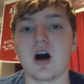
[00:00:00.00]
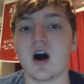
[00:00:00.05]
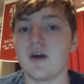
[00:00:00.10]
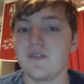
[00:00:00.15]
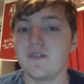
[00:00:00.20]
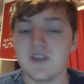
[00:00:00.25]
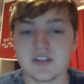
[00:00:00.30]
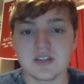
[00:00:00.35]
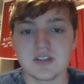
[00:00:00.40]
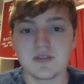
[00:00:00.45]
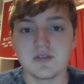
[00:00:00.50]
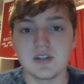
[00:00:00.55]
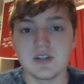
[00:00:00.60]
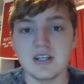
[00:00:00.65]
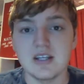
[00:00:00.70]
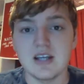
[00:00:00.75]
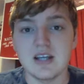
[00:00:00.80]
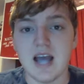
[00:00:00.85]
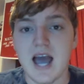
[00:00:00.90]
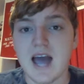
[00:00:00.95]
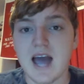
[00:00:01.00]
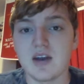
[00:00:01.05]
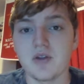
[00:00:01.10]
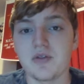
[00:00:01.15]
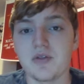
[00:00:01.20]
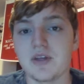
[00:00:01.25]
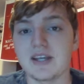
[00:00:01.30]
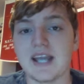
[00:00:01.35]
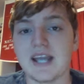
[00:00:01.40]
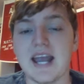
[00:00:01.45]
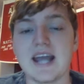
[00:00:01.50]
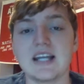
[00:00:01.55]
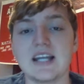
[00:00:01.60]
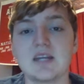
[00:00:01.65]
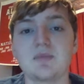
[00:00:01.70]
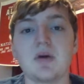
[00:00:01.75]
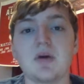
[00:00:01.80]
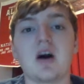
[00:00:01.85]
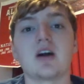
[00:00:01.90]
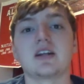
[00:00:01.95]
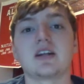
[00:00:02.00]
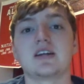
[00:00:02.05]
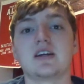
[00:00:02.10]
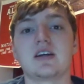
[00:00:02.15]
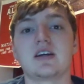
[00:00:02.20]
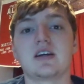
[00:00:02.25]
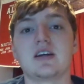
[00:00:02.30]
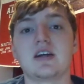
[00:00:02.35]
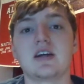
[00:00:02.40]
offensively, I don't think anybody